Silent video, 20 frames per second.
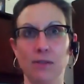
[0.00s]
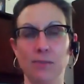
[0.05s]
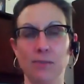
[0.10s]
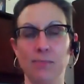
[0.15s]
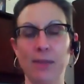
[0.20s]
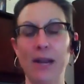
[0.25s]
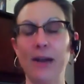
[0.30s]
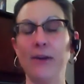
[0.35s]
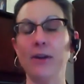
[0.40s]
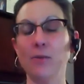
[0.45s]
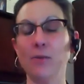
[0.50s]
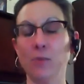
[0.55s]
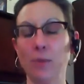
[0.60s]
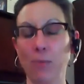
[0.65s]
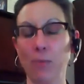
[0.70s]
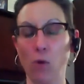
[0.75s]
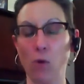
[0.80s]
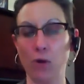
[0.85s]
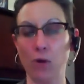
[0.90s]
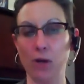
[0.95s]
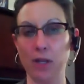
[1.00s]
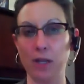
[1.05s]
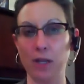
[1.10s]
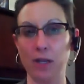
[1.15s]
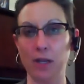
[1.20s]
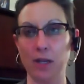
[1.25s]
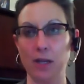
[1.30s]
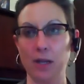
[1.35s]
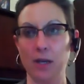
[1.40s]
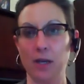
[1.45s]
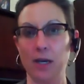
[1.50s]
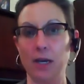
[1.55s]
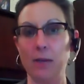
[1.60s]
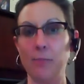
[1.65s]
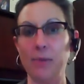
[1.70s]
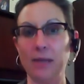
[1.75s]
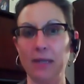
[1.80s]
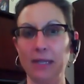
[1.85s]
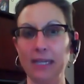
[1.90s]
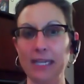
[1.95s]
parent-reported
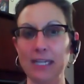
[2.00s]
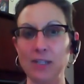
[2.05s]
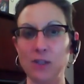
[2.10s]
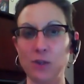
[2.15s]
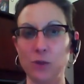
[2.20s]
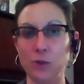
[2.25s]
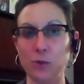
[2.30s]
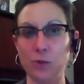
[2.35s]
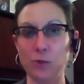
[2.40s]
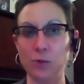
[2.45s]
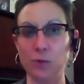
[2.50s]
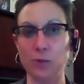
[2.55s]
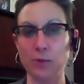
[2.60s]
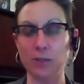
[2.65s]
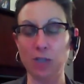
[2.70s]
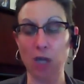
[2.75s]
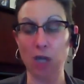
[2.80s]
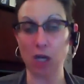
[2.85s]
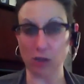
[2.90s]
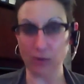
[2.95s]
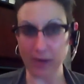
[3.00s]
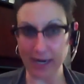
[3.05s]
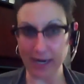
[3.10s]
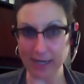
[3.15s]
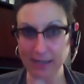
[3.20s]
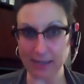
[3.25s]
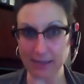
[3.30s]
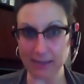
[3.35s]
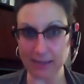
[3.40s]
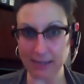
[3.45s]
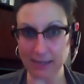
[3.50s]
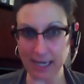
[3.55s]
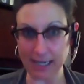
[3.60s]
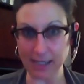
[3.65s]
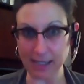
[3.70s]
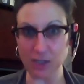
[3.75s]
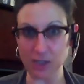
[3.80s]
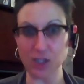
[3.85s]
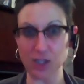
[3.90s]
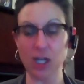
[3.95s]
ability to tolerate
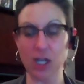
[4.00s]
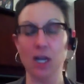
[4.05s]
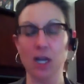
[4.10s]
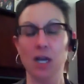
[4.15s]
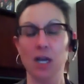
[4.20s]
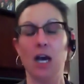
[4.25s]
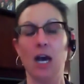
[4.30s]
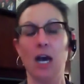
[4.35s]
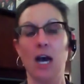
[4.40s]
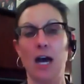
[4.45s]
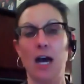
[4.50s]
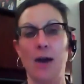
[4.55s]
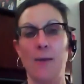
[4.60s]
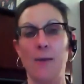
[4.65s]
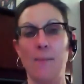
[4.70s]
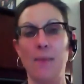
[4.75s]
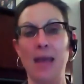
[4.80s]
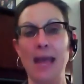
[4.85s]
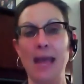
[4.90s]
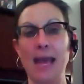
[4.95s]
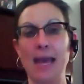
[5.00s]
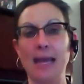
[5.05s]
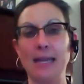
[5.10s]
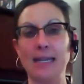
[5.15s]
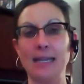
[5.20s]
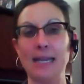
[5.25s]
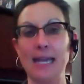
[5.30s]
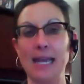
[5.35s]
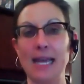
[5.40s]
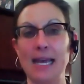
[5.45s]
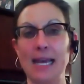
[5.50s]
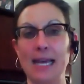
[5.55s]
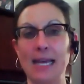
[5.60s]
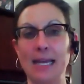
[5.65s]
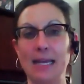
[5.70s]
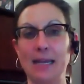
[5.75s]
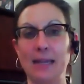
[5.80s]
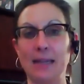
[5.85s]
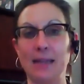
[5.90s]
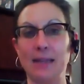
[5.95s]
touch and
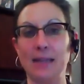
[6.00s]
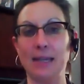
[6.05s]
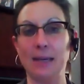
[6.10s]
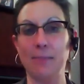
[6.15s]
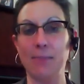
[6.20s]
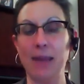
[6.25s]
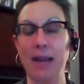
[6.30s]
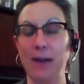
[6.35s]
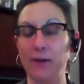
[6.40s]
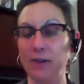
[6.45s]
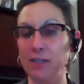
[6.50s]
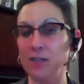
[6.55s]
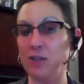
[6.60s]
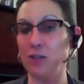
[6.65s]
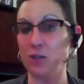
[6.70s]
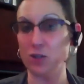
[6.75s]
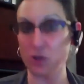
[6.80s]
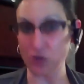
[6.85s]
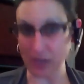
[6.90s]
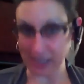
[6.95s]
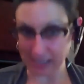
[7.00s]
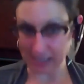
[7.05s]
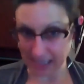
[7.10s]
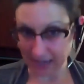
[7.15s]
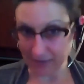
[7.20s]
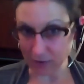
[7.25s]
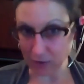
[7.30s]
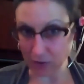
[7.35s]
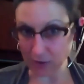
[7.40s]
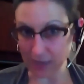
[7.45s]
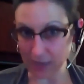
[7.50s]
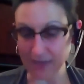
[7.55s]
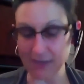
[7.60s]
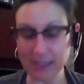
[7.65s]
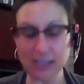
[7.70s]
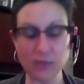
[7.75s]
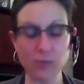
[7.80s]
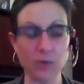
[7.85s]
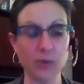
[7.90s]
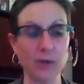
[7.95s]
in the parent's stress level. And
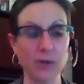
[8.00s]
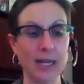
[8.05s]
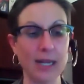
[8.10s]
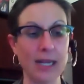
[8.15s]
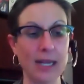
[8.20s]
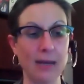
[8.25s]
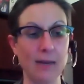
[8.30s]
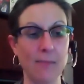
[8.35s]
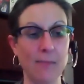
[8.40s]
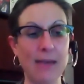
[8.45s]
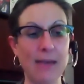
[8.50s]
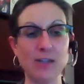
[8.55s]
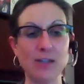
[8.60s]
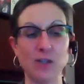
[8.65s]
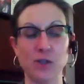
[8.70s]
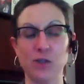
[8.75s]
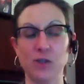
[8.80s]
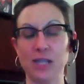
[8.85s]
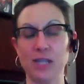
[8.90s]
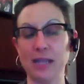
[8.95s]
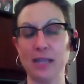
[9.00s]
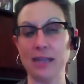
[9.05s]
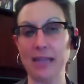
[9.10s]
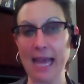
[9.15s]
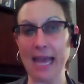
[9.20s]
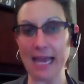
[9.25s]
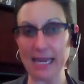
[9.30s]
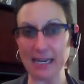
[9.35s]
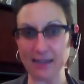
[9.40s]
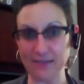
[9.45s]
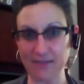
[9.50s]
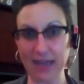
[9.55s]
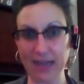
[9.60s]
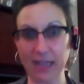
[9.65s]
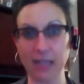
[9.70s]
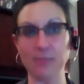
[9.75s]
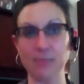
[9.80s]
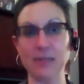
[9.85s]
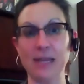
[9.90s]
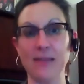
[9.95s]
these were in measures that they
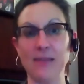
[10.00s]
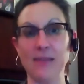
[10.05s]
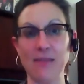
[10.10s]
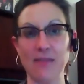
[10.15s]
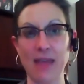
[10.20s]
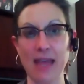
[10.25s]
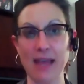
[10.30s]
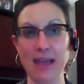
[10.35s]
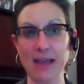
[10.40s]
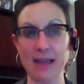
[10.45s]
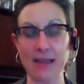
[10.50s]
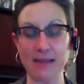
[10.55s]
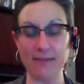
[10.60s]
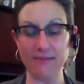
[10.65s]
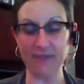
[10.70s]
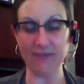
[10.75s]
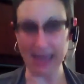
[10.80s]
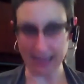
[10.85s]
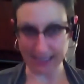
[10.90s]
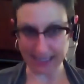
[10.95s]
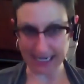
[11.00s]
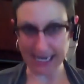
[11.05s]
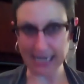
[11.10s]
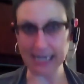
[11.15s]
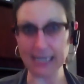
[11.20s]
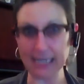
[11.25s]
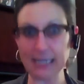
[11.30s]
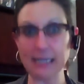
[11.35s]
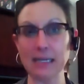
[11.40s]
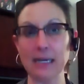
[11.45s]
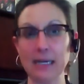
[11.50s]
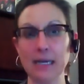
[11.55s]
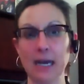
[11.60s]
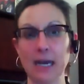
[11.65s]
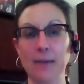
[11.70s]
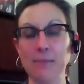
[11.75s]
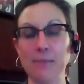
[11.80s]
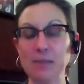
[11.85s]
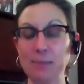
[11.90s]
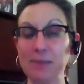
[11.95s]
developed and that they validated
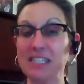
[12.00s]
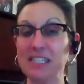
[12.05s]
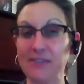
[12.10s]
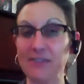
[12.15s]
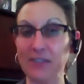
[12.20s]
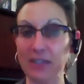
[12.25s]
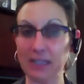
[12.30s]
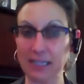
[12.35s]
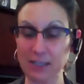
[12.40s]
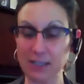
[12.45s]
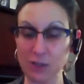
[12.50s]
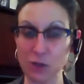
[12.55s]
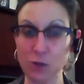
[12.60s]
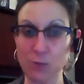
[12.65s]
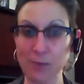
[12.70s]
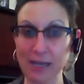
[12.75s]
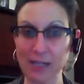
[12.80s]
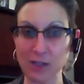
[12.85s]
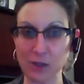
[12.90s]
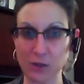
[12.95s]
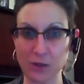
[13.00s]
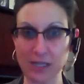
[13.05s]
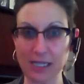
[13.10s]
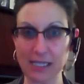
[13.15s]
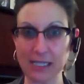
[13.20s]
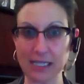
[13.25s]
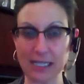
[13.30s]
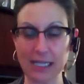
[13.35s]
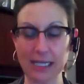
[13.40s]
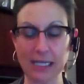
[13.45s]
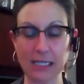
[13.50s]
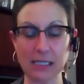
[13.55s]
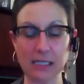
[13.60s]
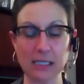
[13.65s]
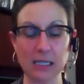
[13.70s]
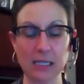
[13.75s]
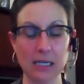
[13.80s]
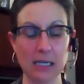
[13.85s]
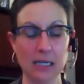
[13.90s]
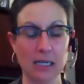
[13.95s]
specifically to measure these
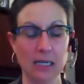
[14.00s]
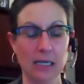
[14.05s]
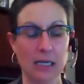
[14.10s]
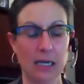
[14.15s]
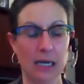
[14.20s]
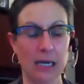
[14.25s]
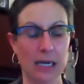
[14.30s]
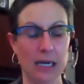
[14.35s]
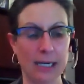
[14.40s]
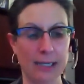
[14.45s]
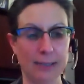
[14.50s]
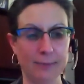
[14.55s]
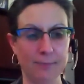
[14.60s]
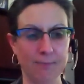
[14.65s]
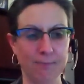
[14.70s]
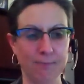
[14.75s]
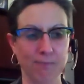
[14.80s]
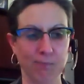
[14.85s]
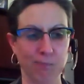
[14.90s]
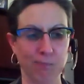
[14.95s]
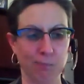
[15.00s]
things. Now,